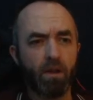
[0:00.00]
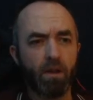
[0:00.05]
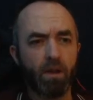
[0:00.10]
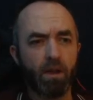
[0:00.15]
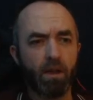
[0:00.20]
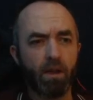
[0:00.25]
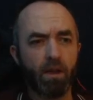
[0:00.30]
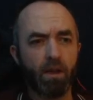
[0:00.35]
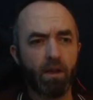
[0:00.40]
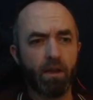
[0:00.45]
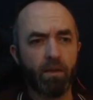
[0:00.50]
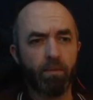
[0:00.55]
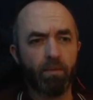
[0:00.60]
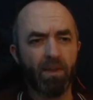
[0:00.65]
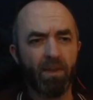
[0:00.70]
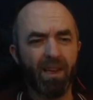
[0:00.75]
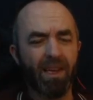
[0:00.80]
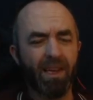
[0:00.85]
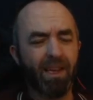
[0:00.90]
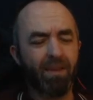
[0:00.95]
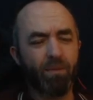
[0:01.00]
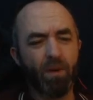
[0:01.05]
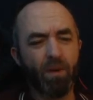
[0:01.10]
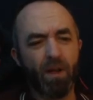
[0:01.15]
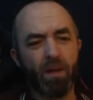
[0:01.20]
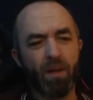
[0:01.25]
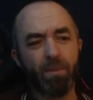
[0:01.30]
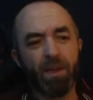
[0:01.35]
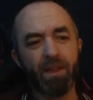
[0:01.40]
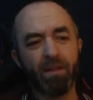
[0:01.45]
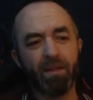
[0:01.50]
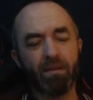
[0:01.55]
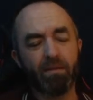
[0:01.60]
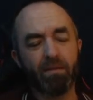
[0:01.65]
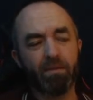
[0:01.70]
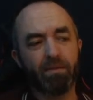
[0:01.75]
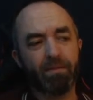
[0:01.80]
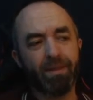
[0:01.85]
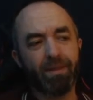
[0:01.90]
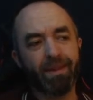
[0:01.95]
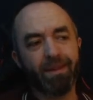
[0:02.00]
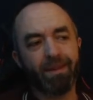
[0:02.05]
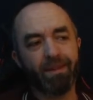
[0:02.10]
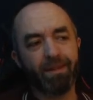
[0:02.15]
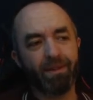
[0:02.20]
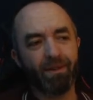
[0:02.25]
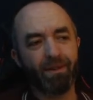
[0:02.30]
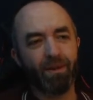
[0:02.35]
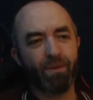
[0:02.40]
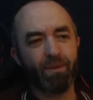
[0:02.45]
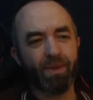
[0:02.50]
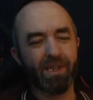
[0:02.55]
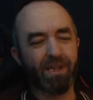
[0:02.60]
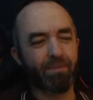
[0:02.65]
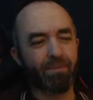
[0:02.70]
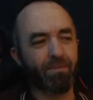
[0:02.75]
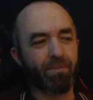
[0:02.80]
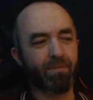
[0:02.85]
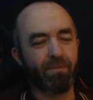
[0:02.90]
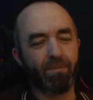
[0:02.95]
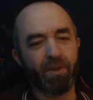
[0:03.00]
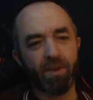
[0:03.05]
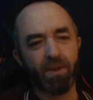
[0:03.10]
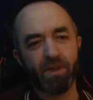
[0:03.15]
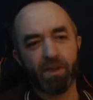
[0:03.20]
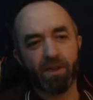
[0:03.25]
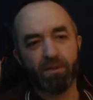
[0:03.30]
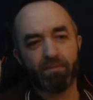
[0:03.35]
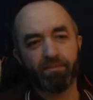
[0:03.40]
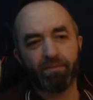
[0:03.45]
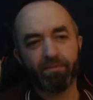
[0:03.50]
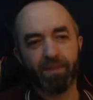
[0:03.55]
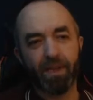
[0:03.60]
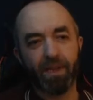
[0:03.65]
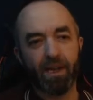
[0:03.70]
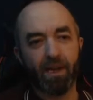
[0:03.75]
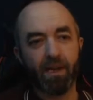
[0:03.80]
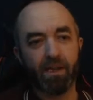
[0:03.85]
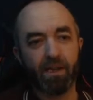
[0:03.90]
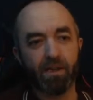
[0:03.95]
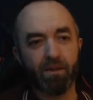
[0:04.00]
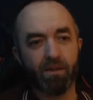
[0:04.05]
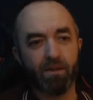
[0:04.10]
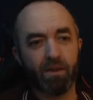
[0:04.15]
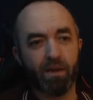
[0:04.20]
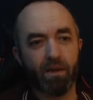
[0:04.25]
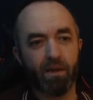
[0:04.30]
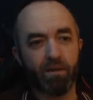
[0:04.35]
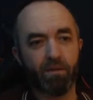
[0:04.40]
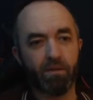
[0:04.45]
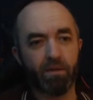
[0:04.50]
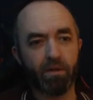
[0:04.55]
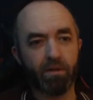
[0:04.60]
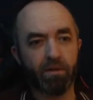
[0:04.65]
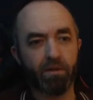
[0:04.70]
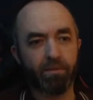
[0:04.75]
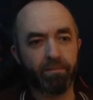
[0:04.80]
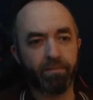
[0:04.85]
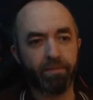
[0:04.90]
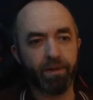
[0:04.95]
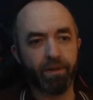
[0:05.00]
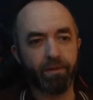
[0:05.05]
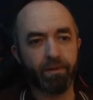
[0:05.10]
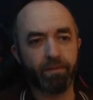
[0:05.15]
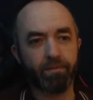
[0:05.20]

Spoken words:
yeah. Well, I mean, there's always a bunch of guys out there who are, you know.